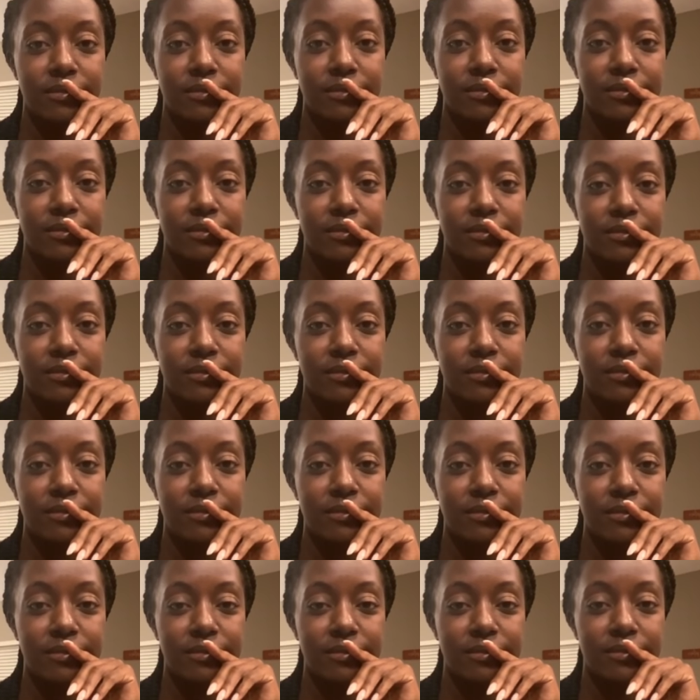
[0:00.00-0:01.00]

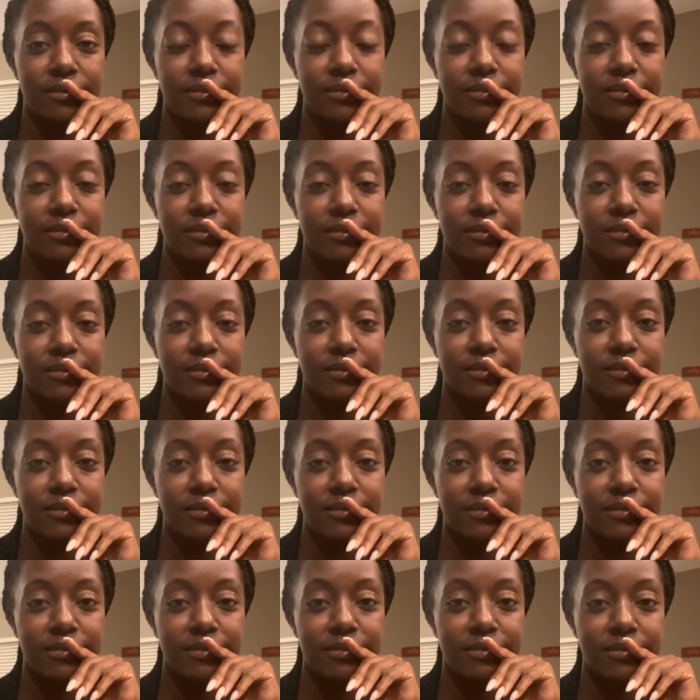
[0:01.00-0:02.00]

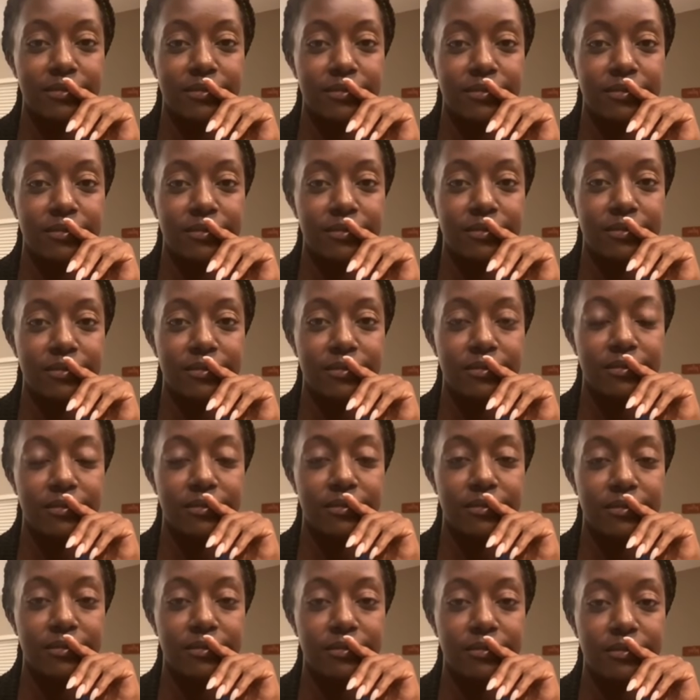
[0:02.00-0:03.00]

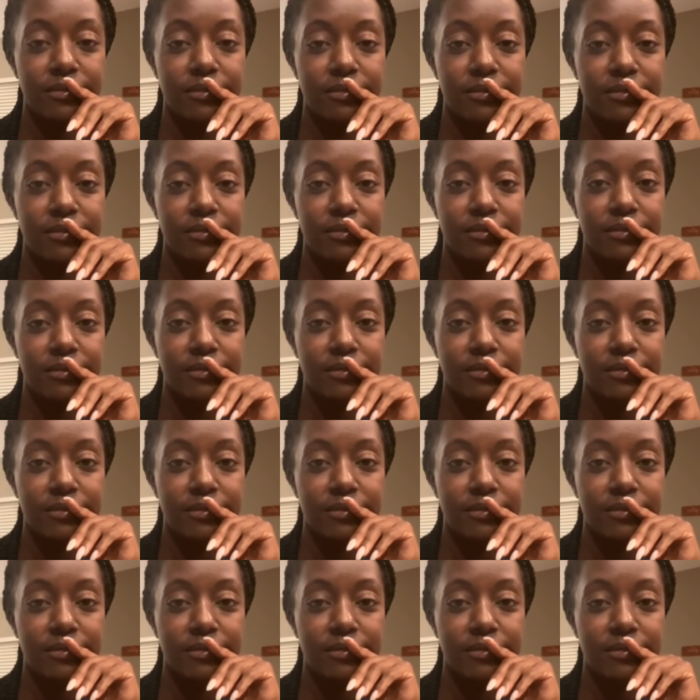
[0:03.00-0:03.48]
[no speech]